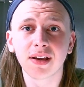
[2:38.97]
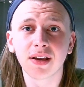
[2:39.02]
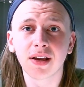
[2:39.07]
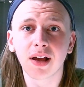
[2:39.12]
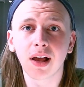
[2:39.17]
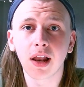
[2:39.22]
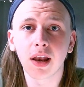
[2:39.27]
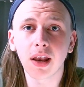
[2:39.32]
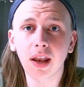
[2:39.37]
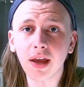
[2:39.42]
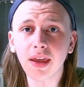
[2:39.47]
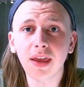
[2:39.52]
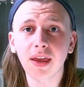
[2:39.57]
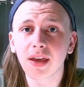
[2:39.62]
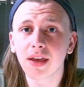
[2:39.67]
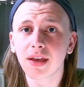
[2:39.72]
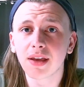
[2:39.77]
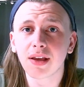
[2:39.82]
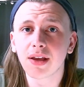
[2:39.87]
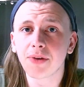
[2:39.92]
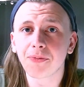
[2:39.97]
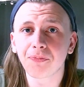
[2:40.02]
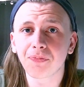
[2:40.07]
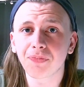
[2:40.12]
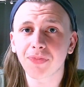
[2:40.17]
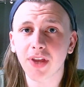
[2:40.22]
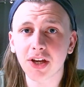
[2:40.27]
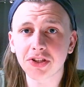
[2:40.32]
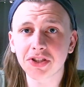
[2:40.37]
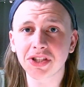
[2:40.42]
Like,
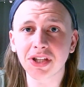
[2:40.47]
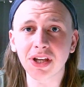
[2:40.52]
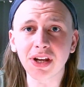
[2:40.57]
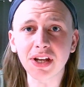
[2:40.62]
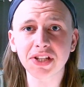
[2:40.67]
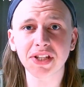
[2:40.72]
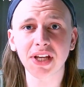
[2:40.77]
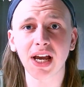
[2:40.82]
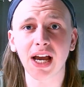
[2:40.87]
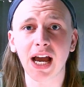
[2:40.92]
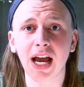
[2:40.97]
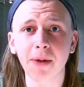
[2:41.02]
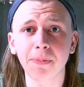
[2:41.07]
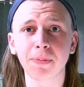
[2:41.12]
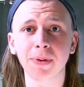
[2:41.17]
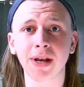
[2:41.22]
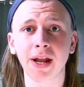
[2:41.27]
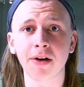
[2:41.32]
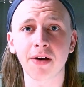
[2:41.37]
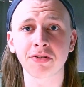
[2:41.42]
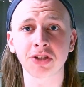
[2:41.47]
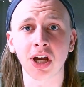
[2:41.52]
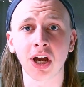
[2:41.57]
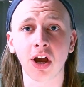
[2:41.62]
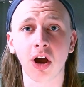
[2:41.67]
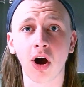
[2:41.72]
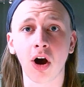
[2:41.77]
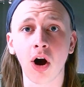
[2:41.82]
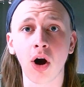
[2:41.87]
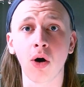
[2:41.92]
as soon as that happened, I was like,
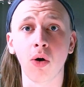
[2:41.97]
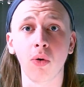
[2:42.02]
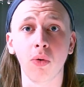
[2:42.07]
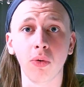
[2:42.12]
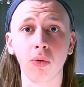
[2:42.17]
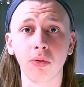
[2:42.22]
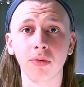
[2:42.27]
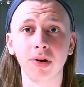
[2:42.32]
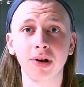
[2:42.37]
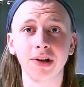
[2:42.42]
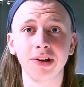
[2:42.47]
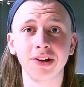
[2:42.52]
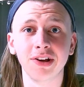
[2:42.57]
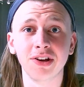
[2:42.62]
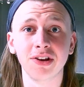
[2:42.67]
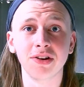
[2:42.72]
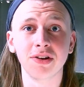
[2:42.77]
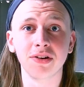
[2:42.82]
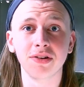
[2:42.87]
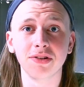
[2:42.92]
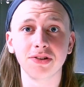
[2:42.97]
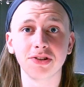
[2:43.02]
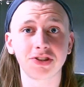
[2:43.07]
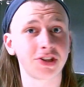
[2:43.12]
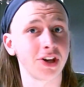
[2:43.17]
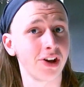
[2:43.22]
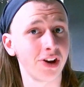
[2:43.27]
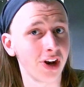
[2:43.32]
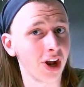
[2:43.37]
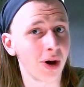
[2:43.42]
oh,
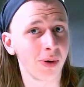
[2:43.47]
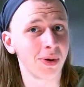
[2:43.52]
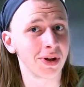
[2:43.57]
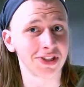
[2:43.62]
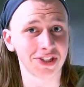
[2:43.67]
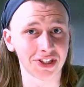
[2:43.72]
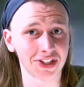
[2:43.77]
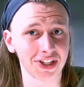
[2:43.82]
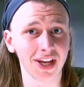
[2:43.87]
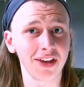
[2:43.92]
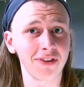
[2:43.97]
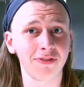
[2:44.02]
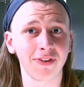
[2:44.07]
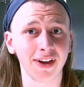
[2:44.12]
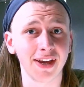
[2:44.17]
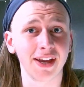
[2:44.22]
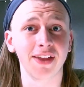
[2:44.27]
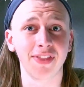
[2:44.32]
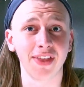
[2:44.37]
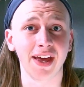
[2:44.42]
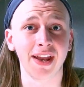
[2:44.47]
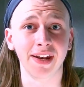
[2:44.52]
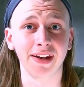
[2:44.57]
so no one's safe here then.